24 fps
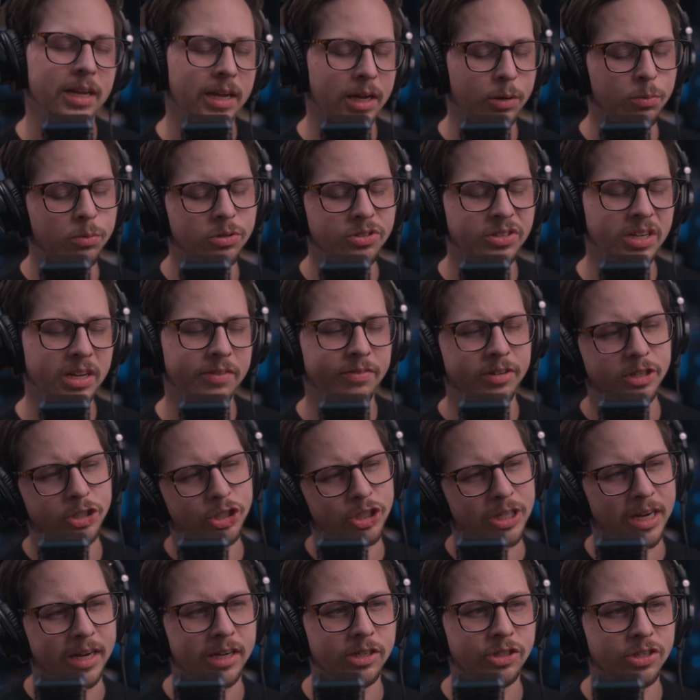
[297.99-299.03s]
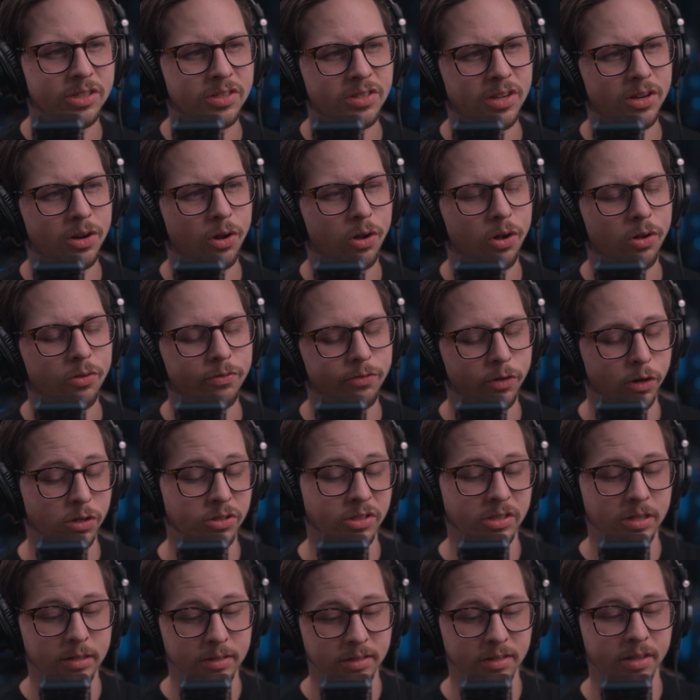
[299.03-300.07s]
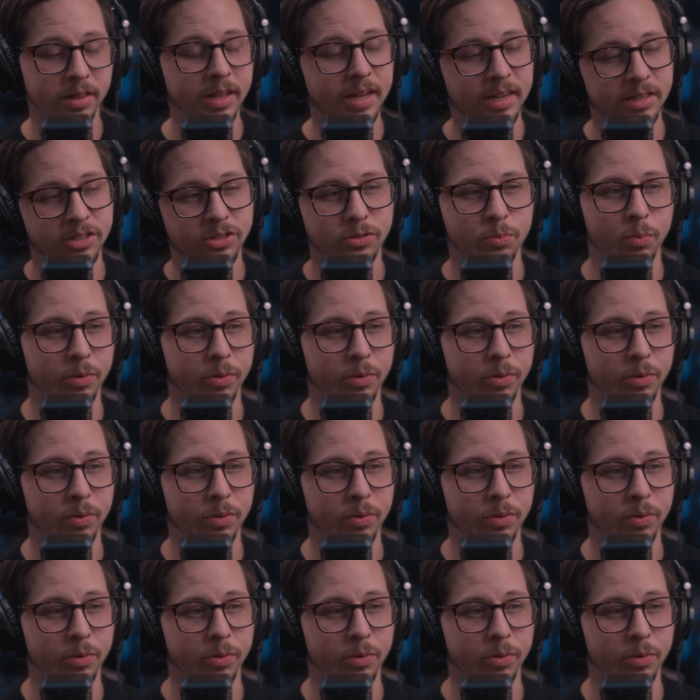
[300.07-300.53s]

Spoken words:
and we'll see if it changes at all versus this